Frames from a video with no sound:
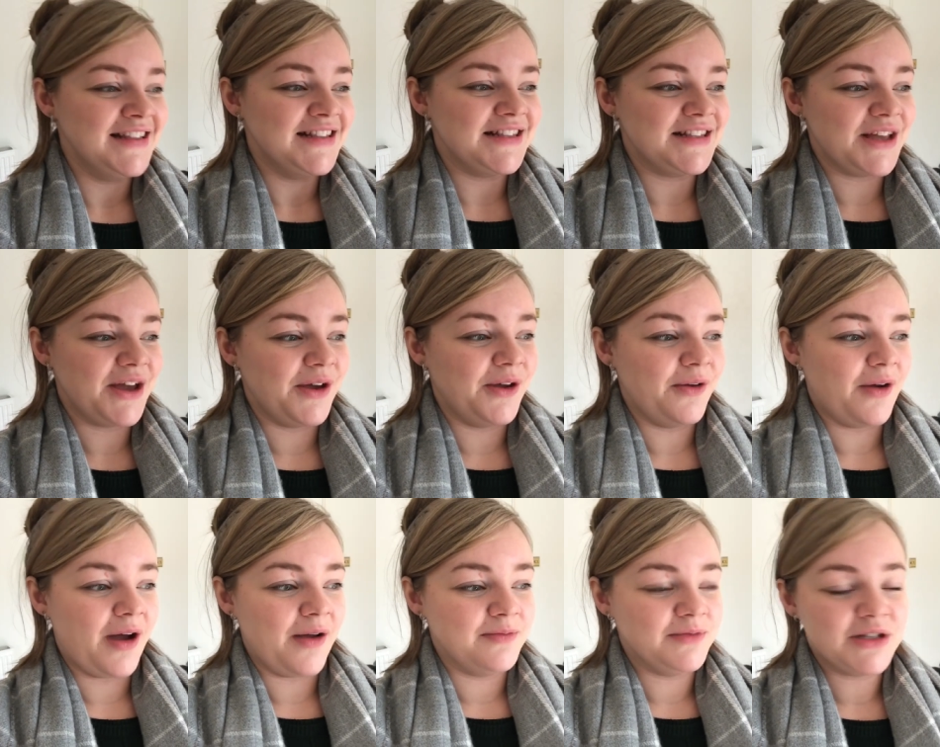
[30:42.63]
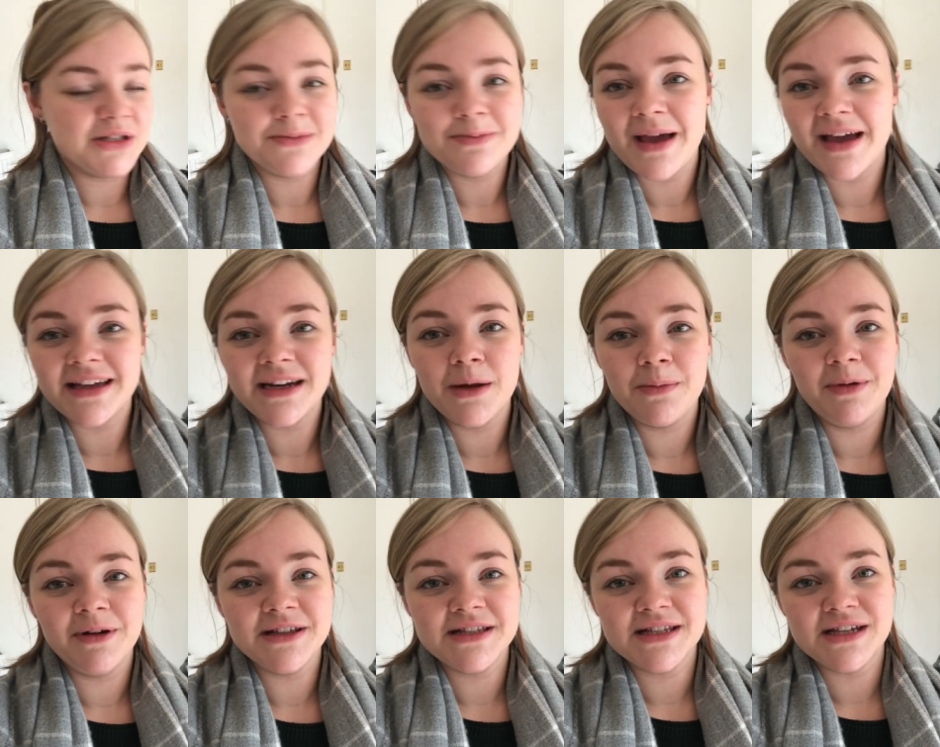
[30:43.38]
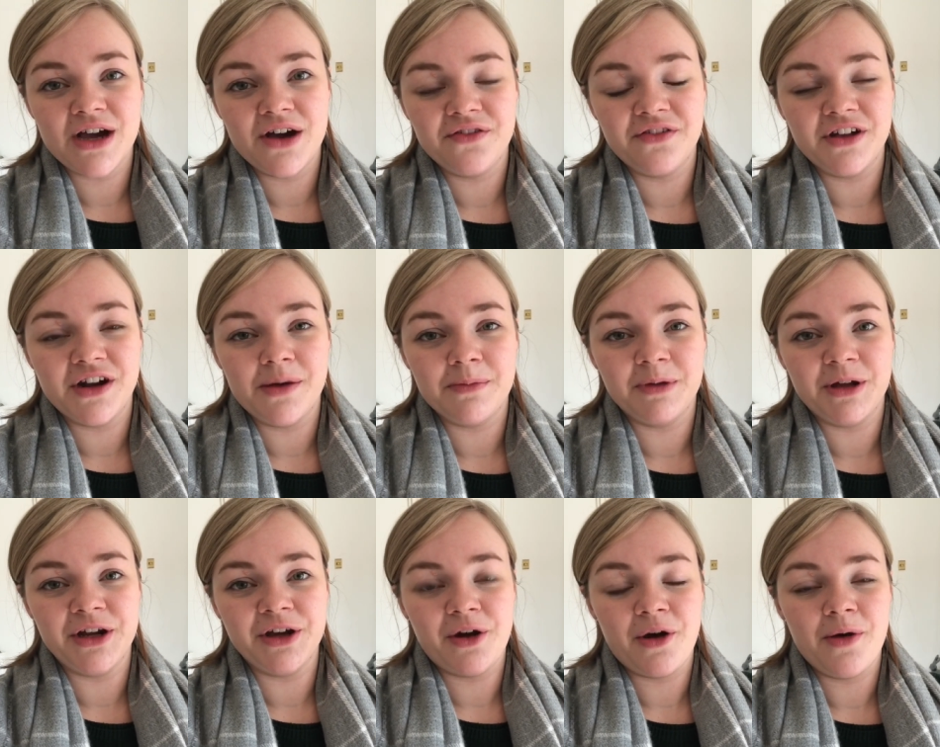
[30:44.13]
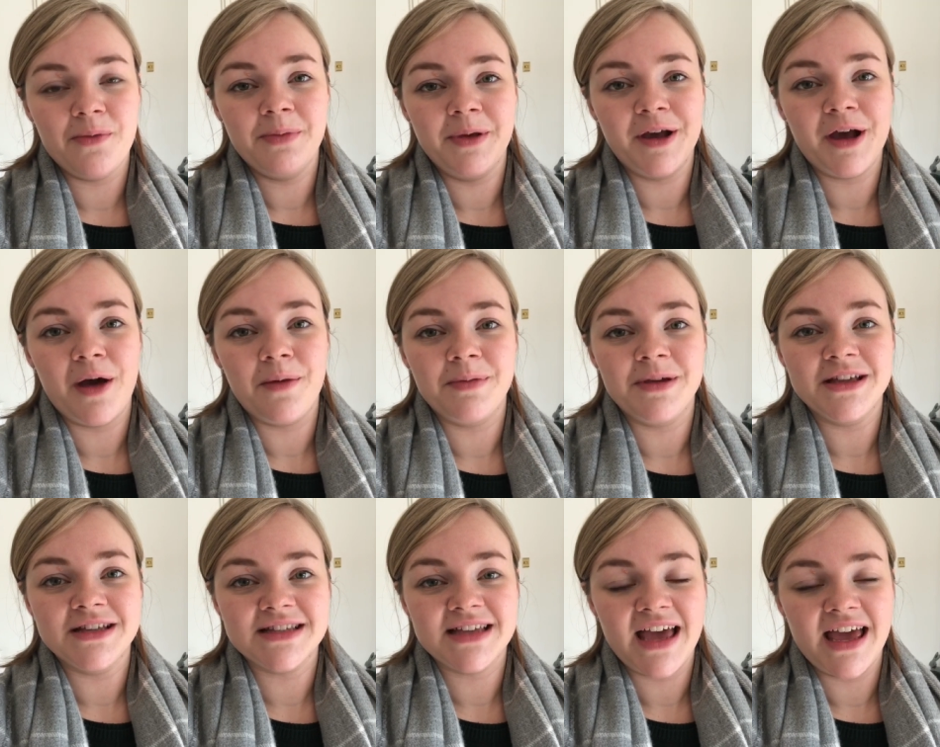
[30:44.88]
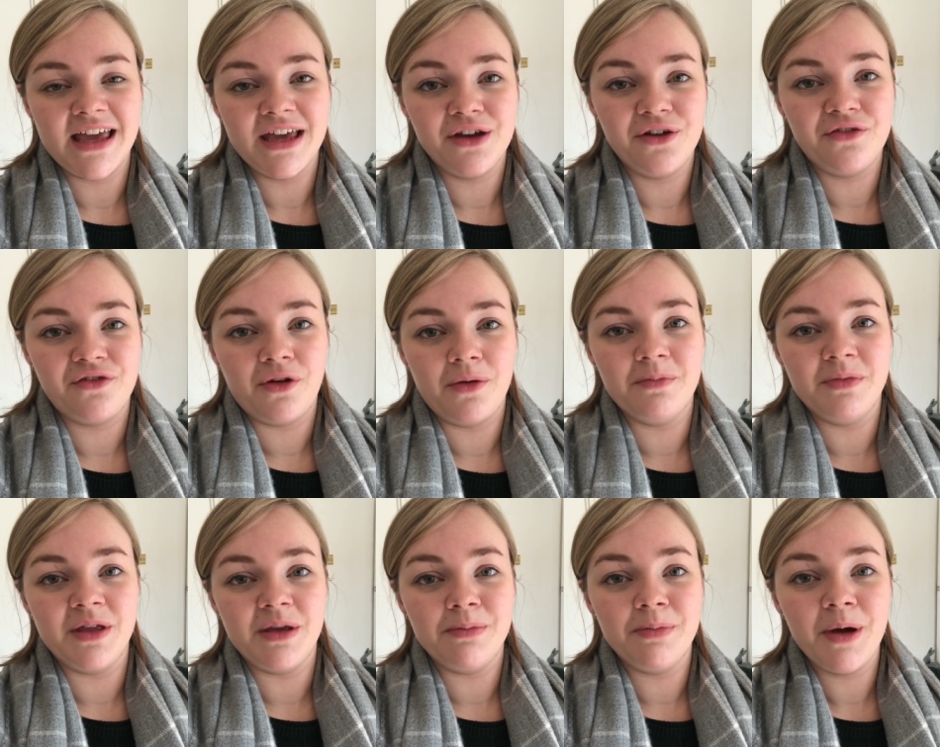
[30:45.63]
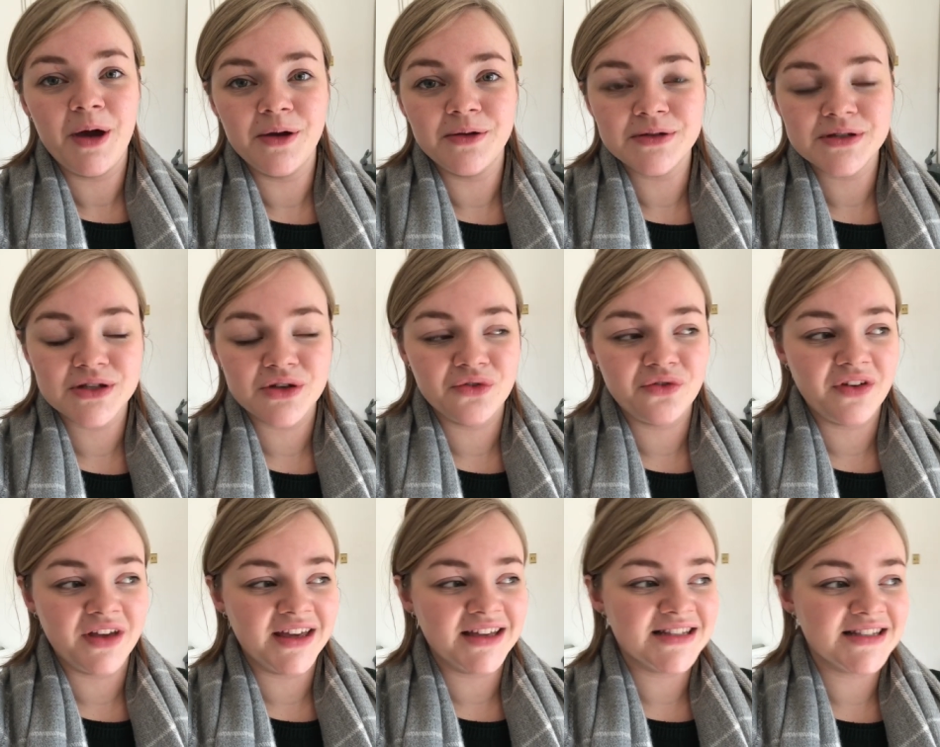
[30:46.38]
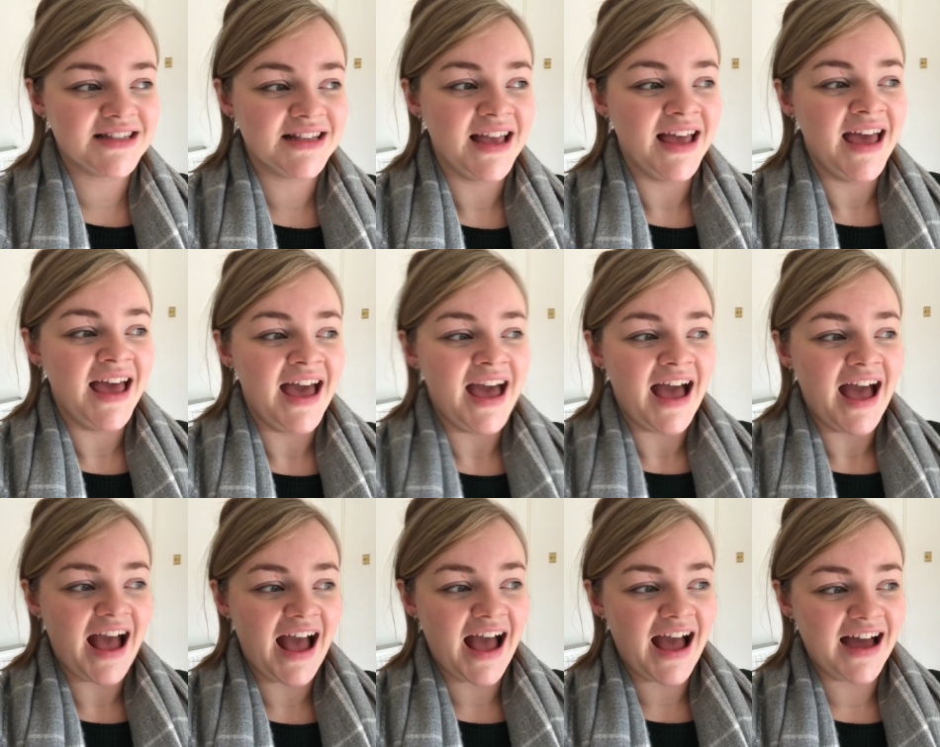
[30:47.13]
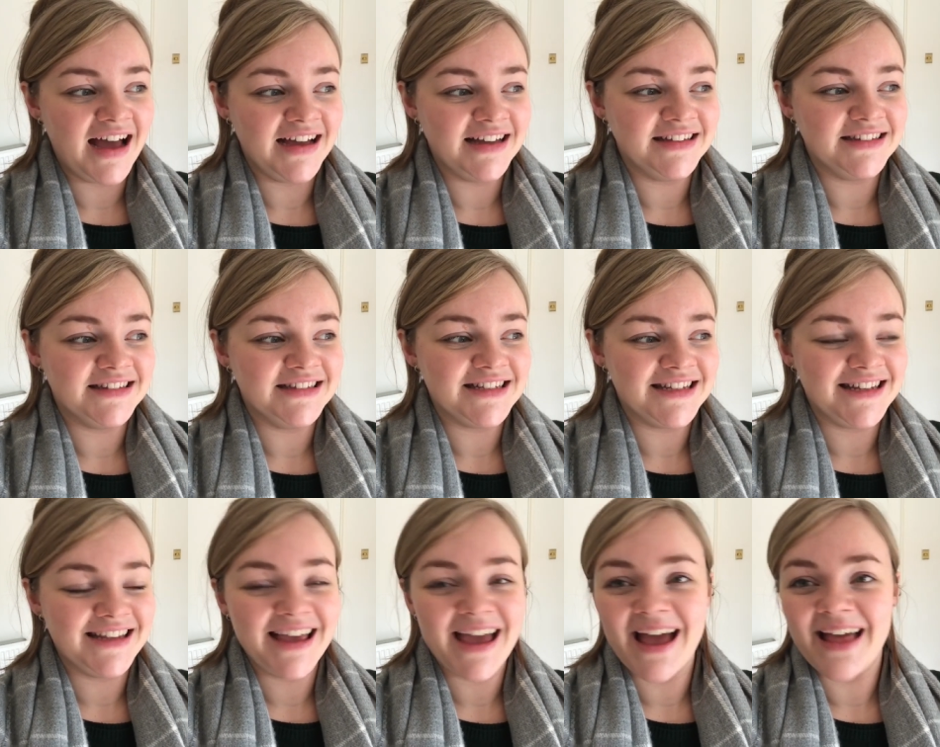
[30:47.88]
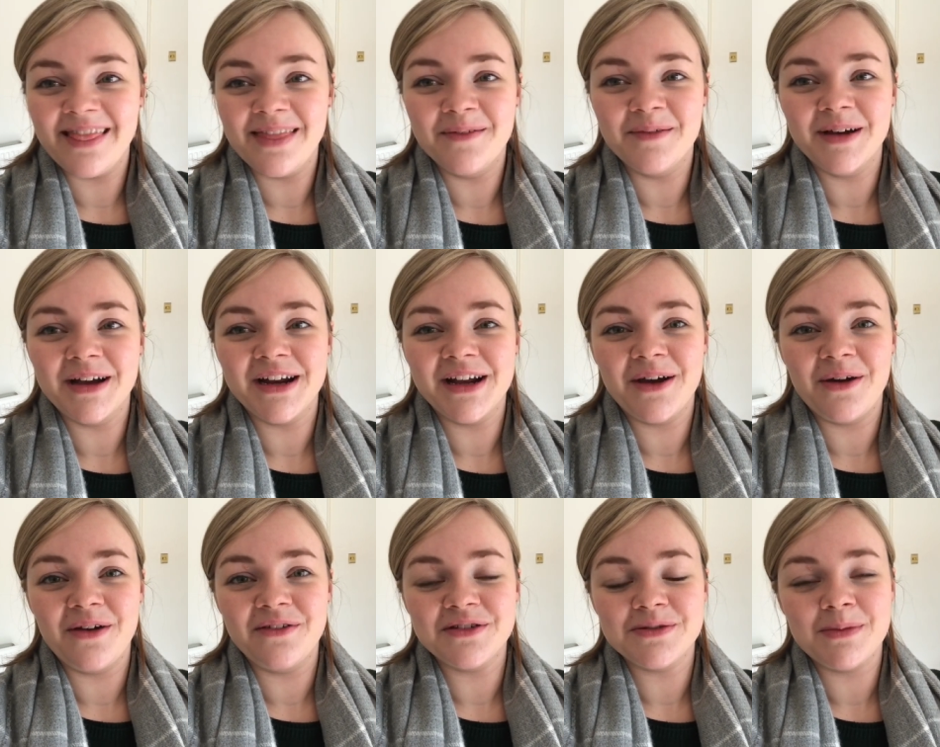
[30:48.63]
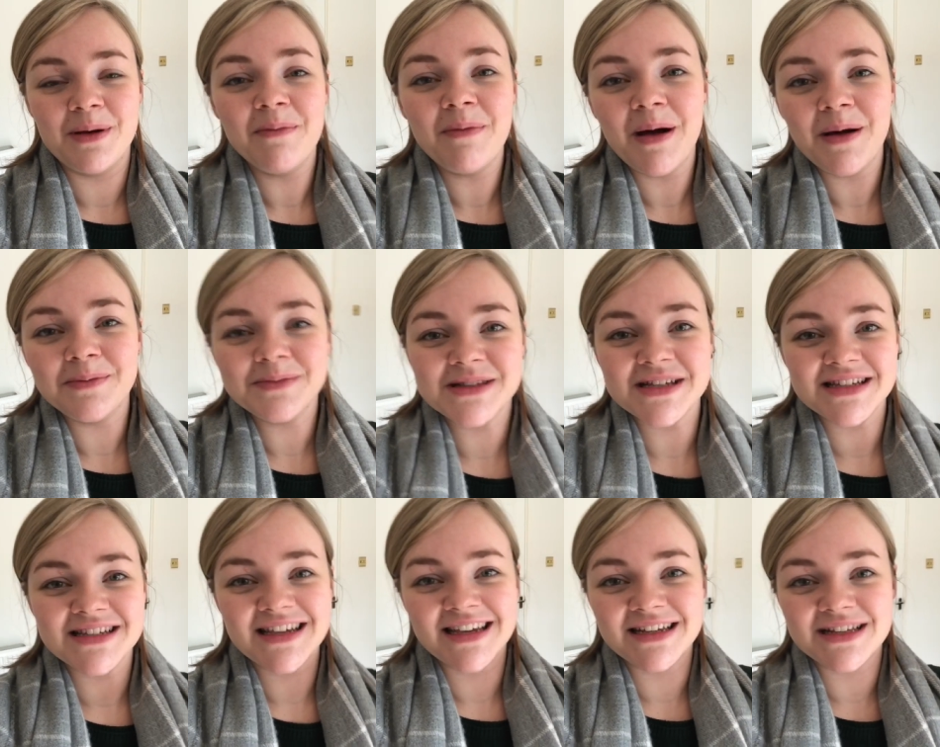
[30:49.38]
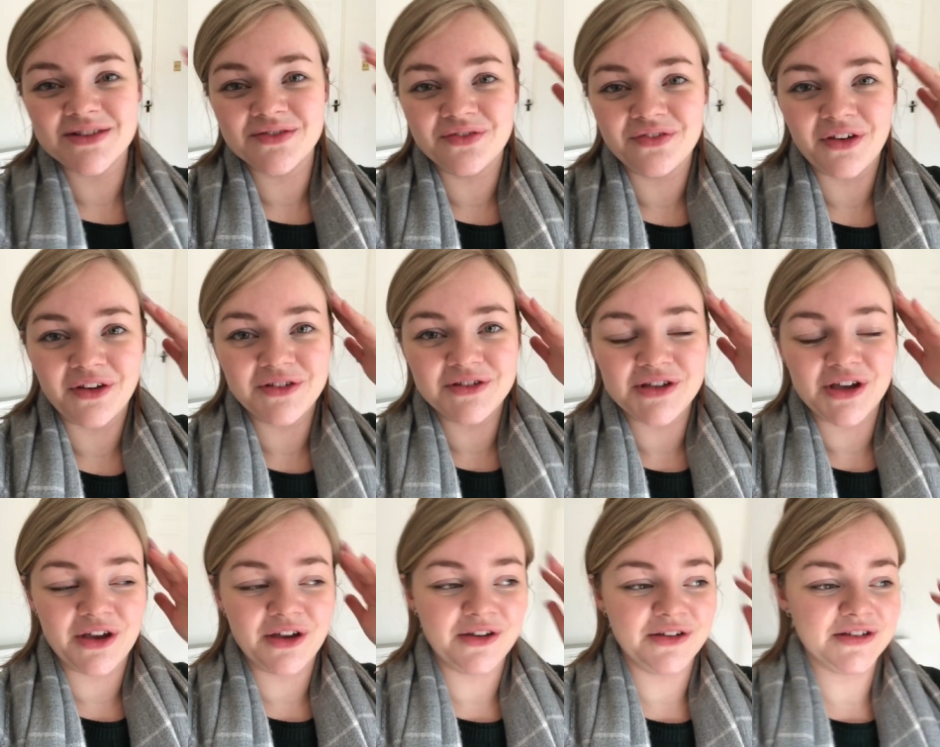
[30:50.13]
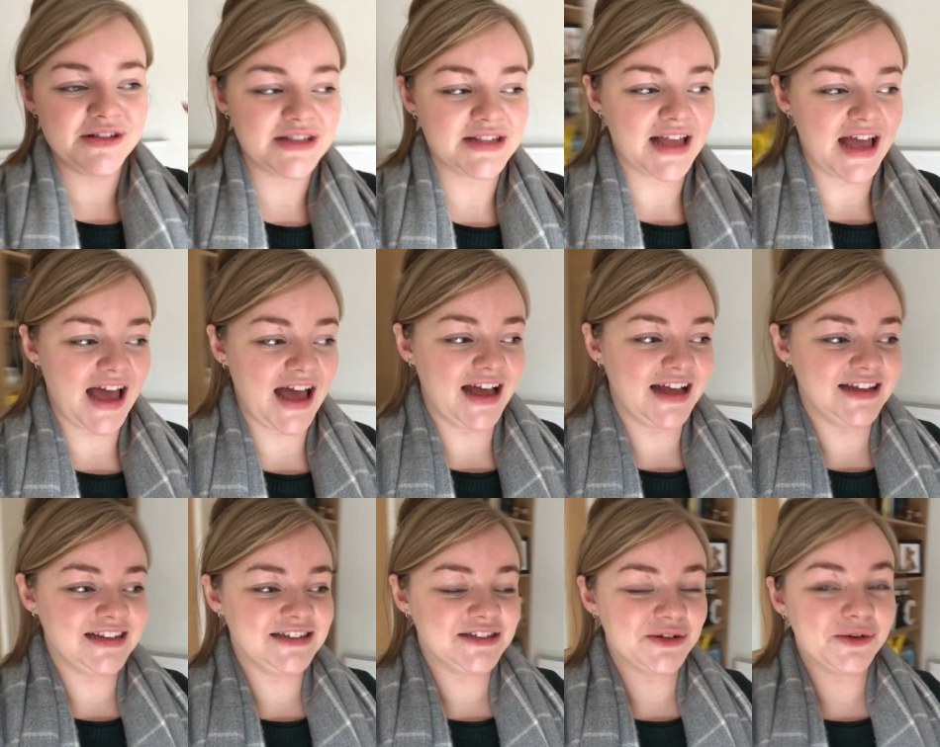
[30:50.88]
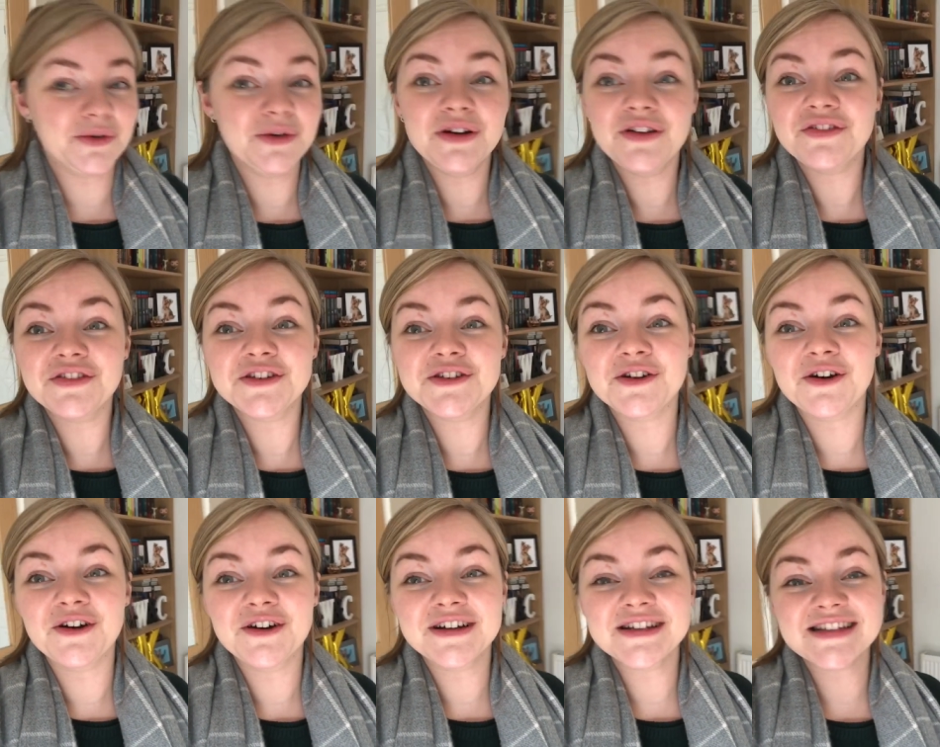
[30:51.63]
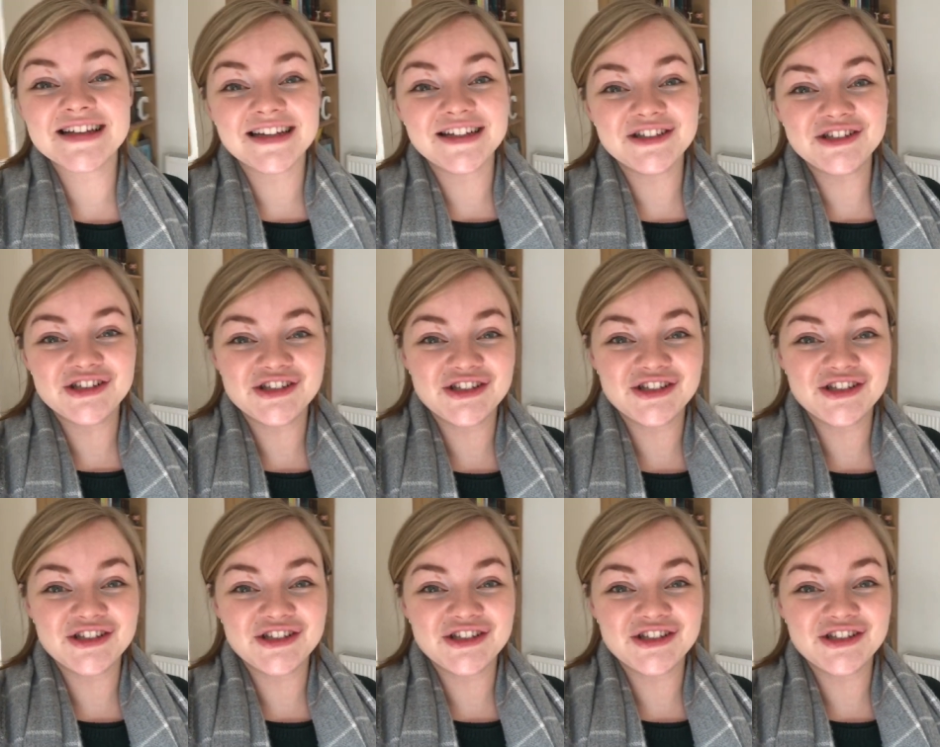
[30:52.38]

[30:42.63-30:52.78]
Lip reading: So I'm just packing up our stuff, and I'm going to go and pick up his cake from the post office, and yeah, then we're going to go over to my mum's and take some photos, and all of the dogs can